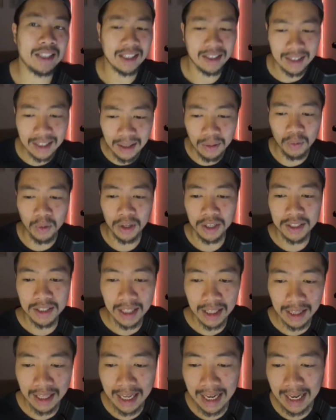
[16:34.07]
think what is the
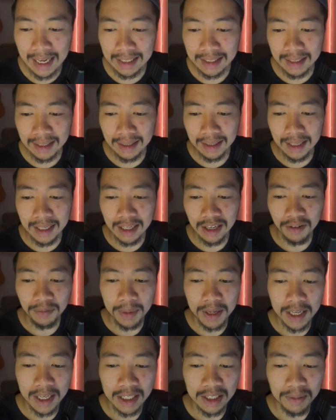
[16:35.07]
last thing I've
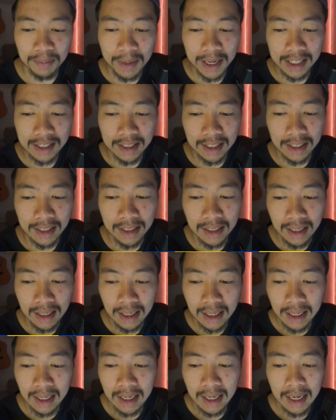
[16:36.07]
been expecting,
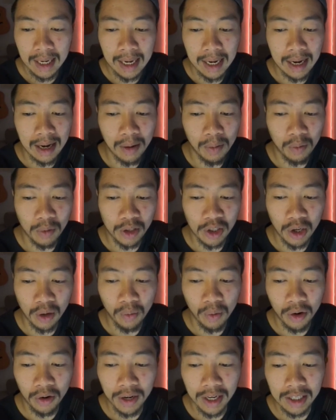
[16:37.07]
which I
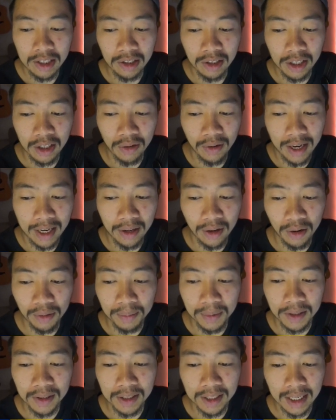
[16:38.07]
won't actually crack
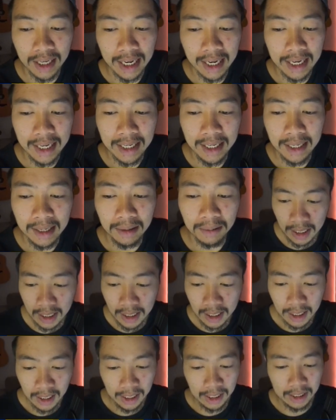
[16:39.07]
open today,
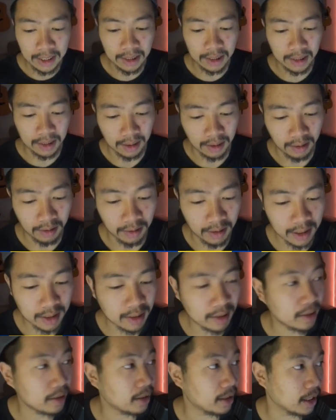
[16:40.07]
is
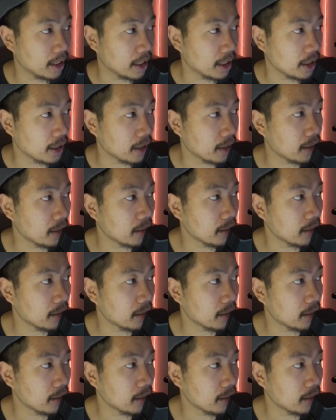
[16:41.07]
this thing.